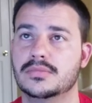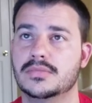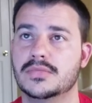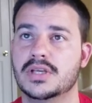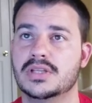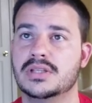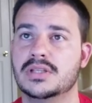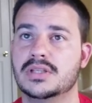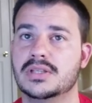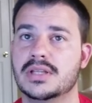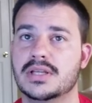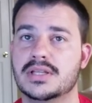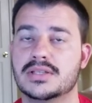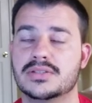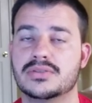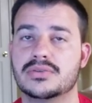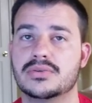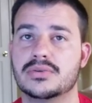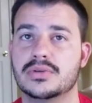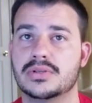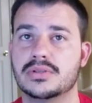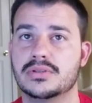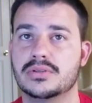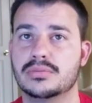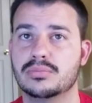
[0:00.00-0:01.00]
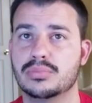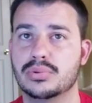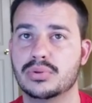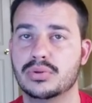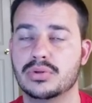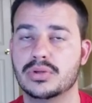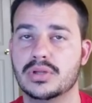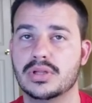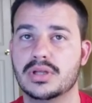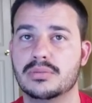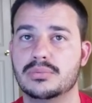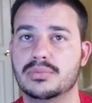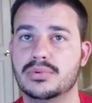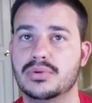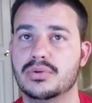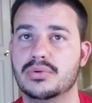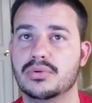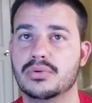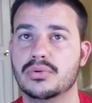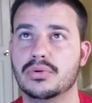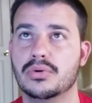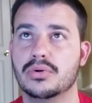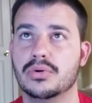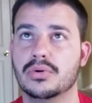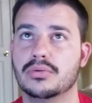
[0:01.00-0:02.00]
and that's going to pull up
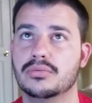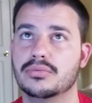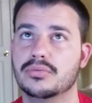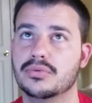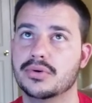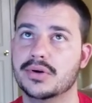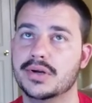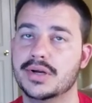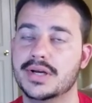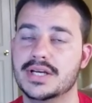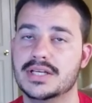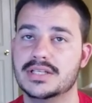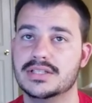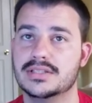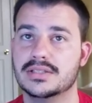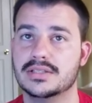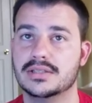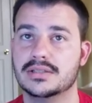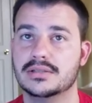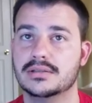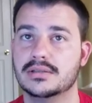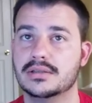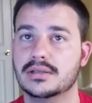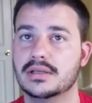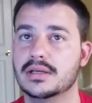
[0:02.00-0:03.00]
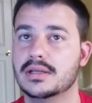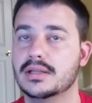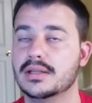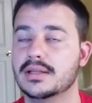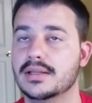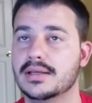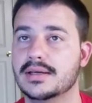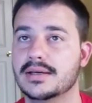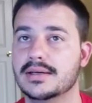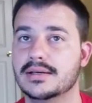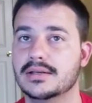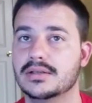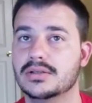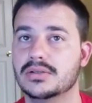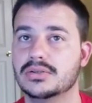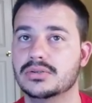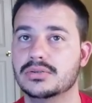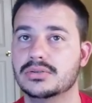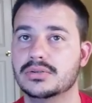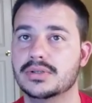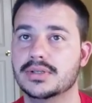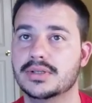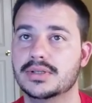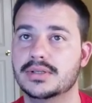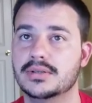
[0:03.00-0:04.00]
your Verizon
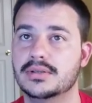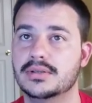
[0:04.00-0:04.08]
Cloud,